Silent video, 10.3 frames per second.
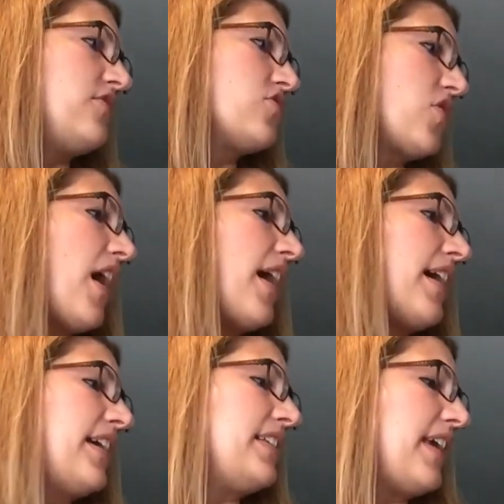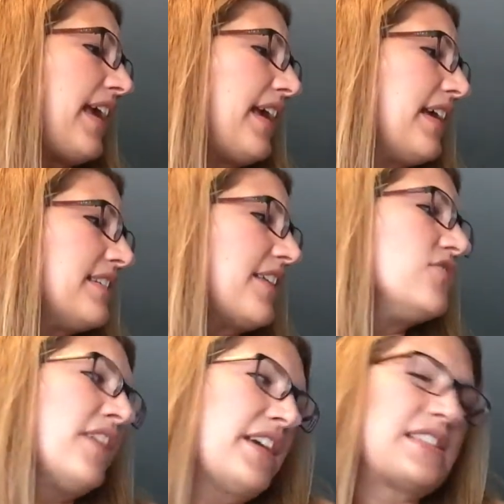and tried and I,
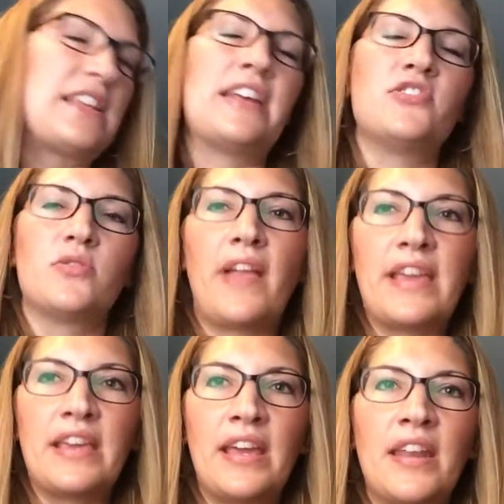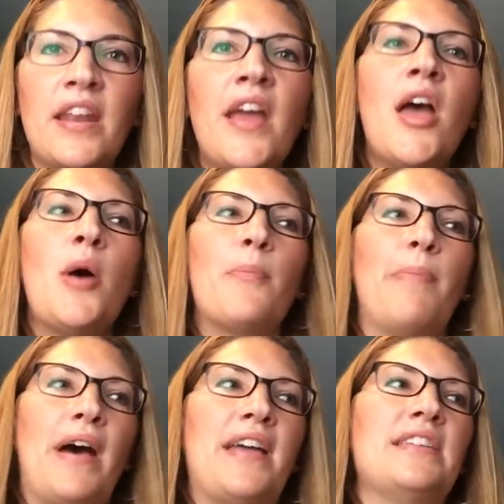like I said I do like it
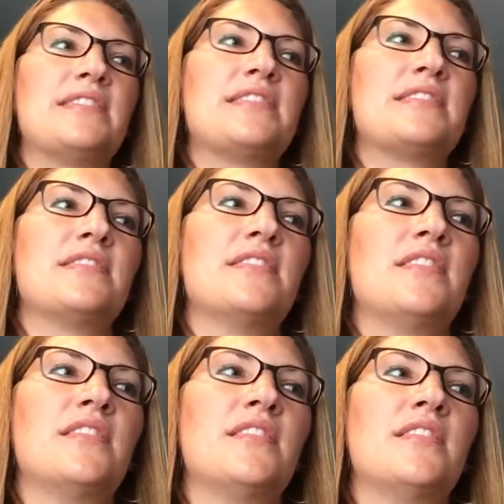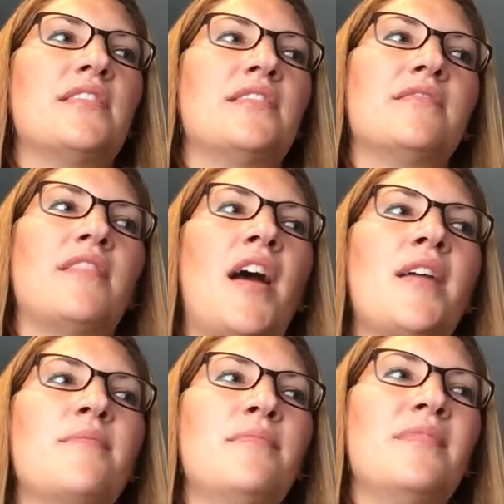but
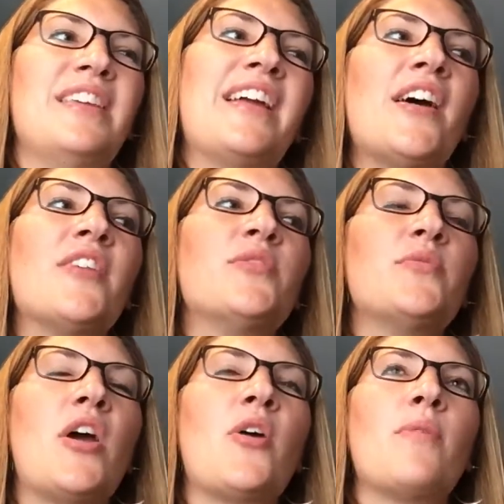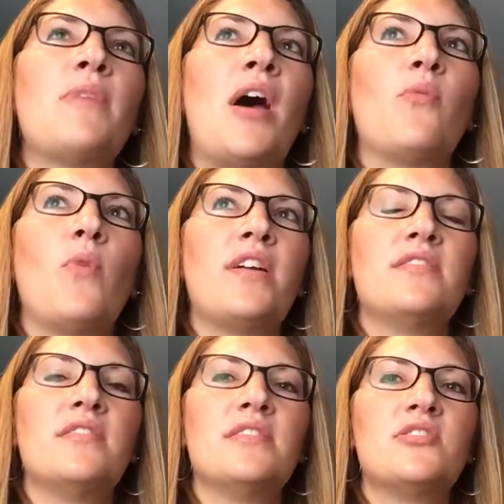I'm I don't know I'm not
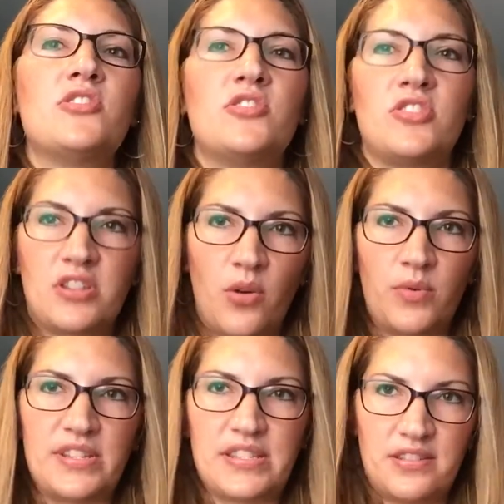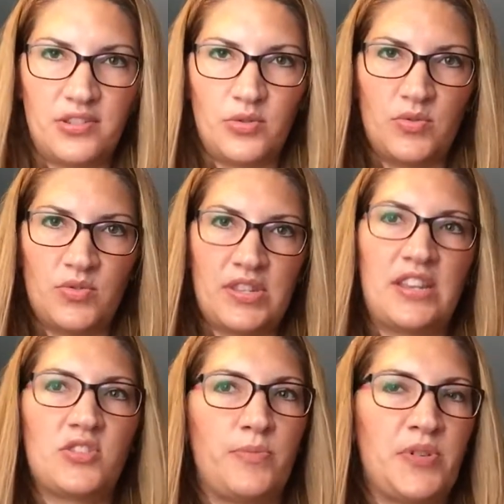one to just always use
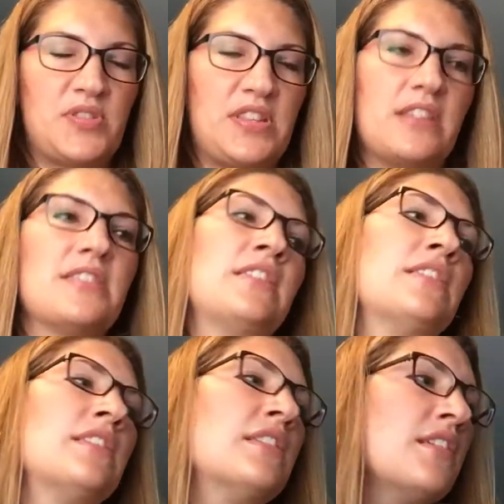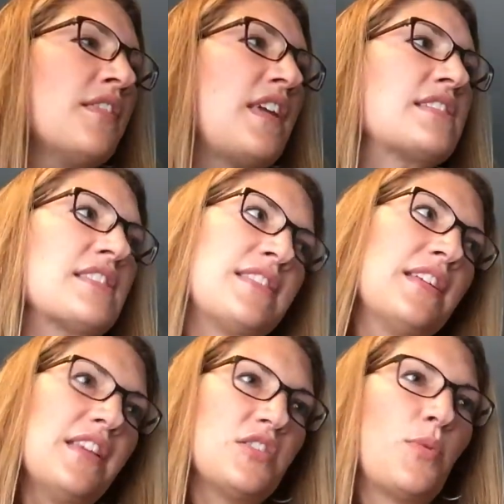like super scented things because
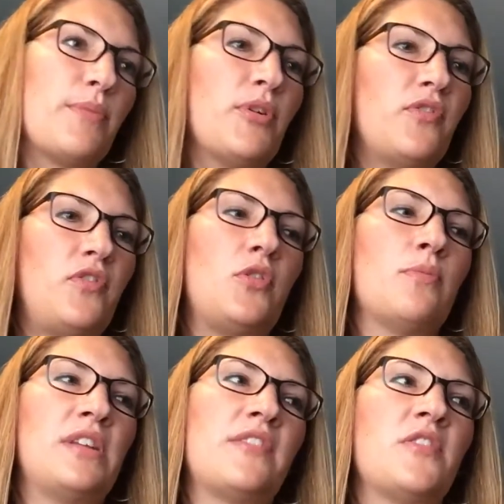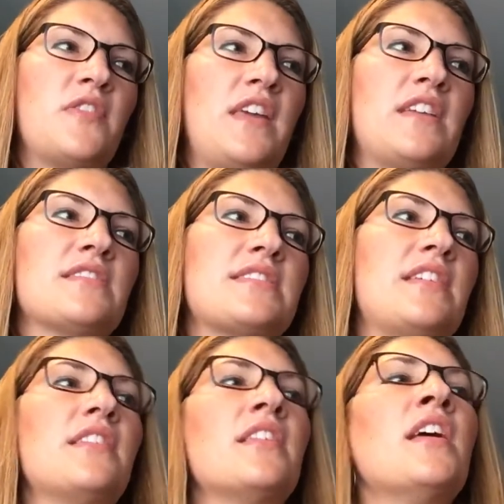I like to wear perfume and other things
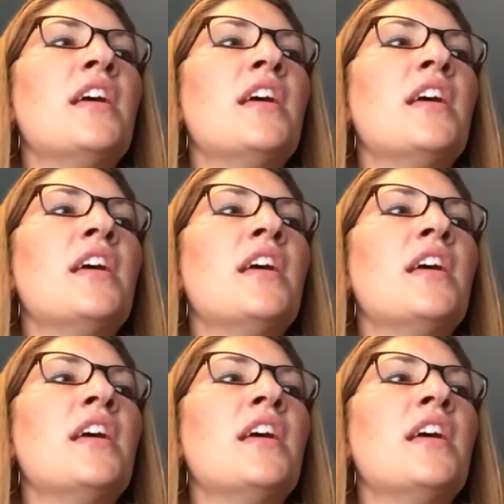and